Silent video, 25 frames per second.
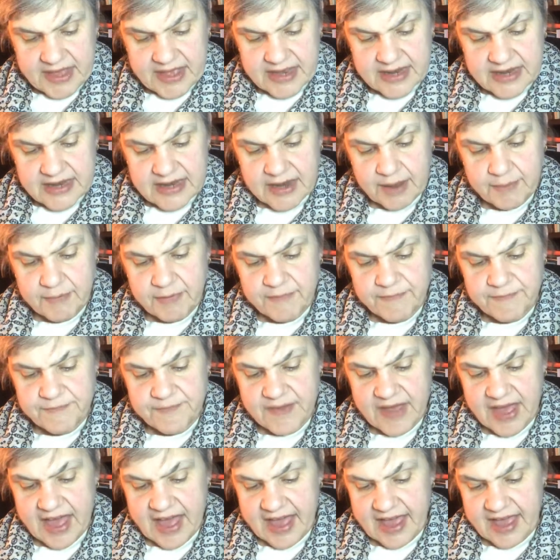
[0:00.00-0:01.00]
Number
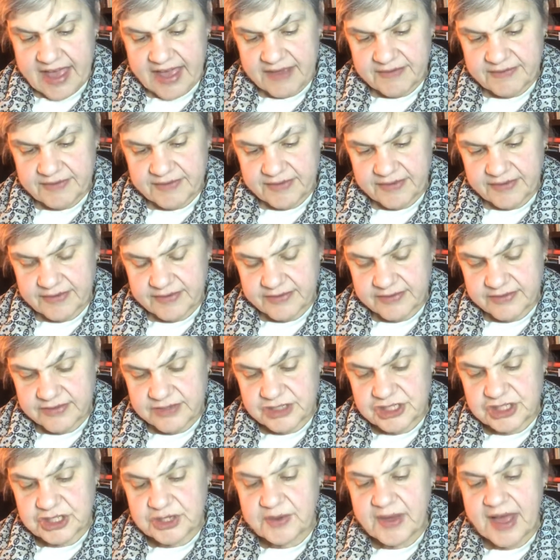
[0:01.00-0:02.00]
5,
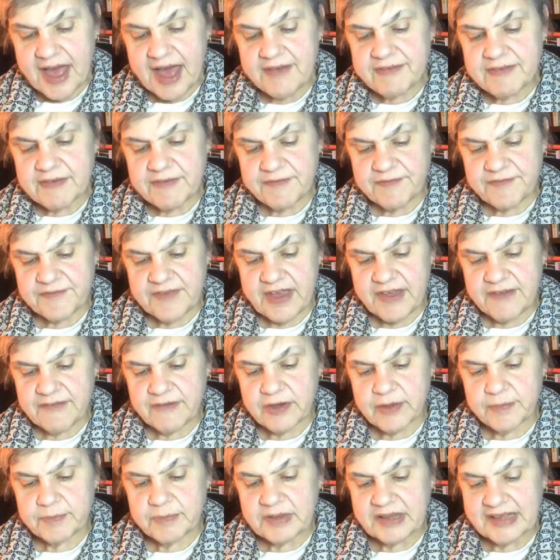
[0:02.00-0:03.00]
do you have a
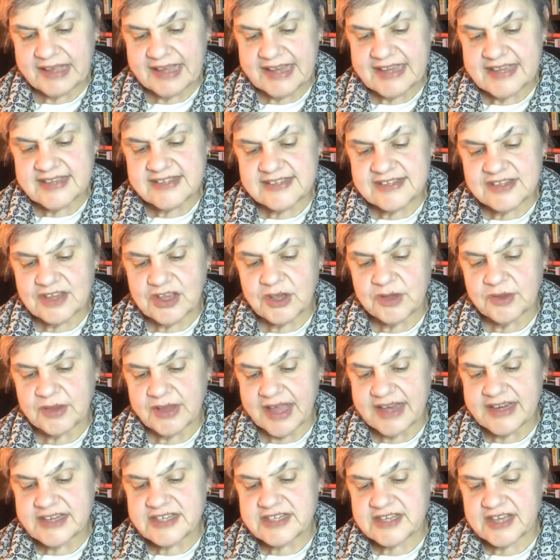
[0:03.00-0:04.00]
favorite place you
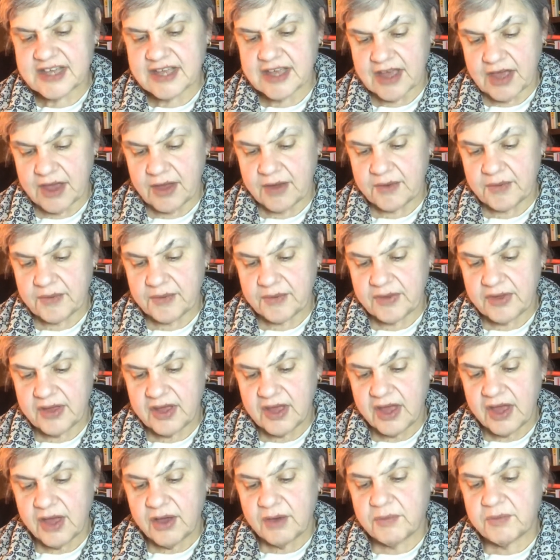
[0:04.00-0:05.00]
like to go
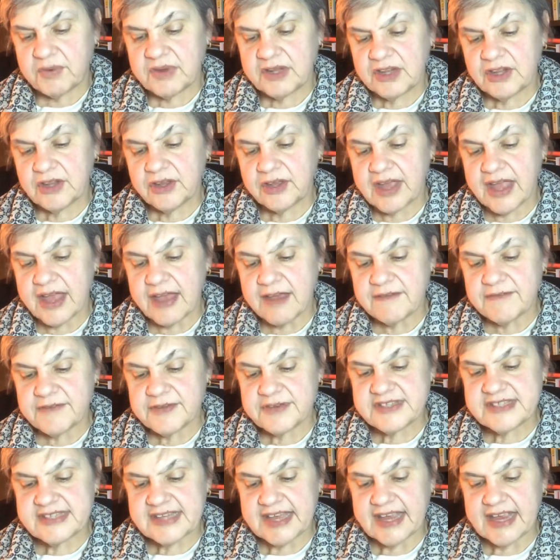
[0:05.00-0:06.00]
when looking for
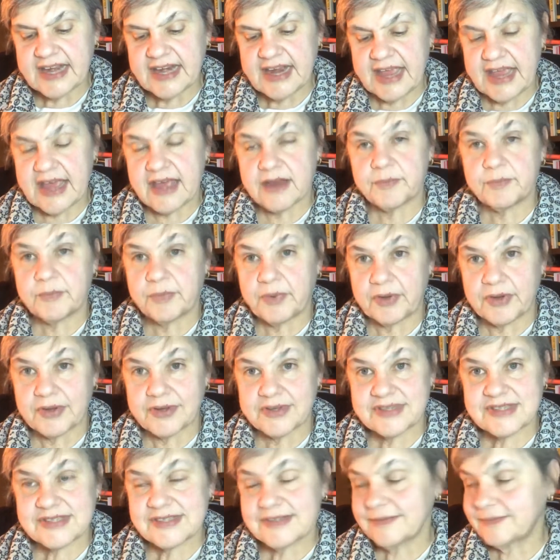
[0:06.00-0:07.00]
secondhand
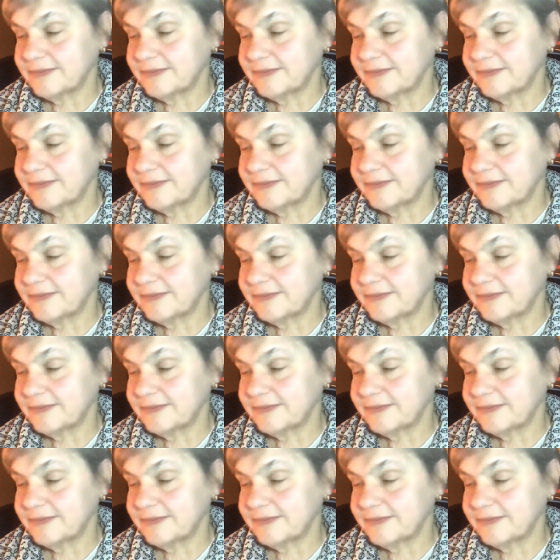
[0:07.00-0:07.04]
books?